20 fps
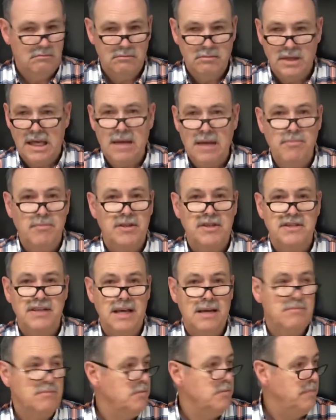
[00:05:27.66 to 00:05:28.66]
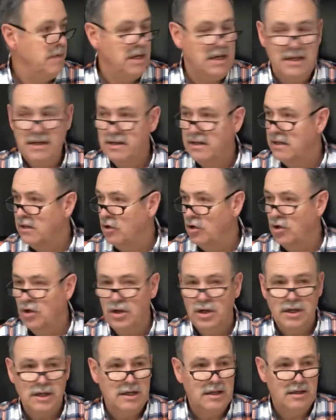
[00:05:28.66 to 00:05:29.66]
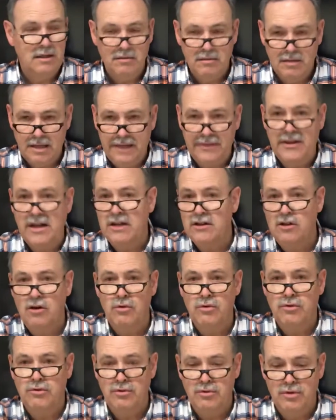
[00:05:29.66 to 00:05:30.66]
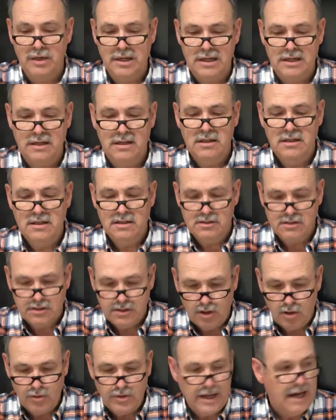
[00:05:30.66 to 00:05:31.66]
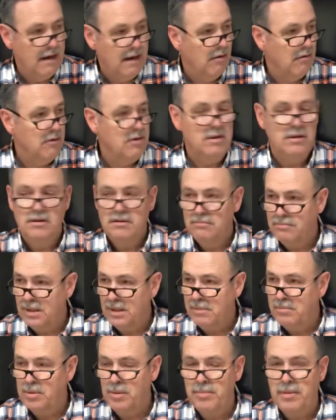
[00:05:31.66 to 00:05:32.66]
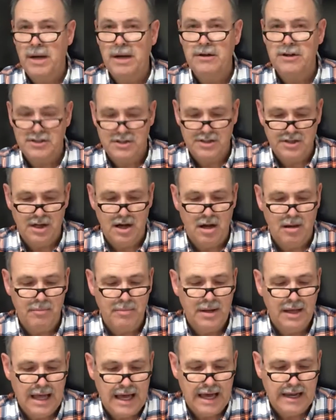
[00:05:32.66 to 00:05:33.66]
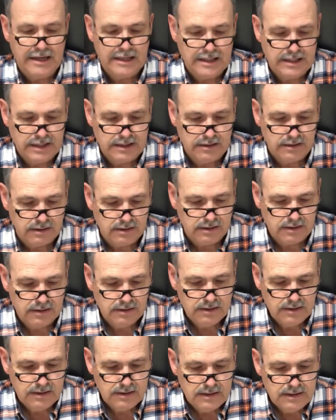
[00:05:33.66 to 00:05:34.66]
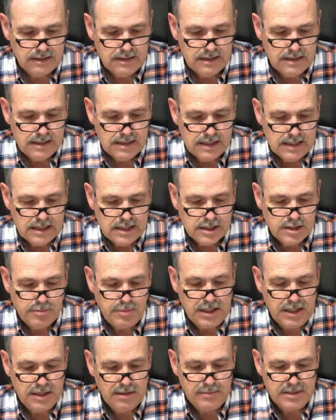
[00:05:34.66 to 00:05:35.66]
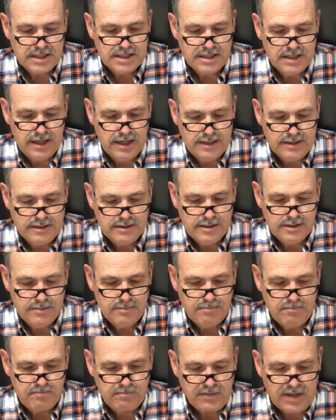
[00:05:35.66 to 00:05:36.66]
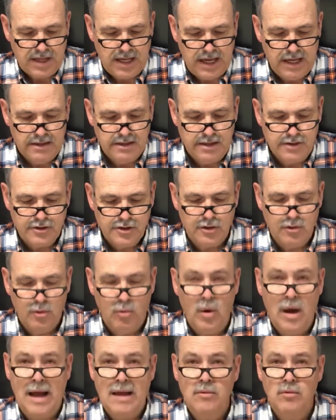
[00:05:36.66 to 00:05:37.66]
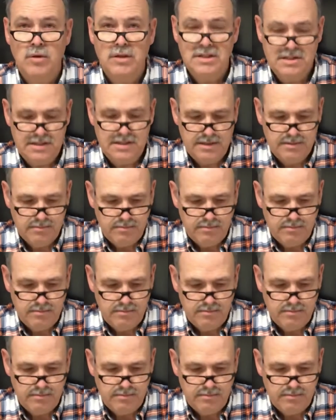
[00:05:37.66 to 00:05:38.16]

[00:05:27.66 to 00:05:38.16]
keep the same speed and look and then go through it. Slow down. Be prepared to stop at a yield. Speed limit signs. Okay, these are the white ones.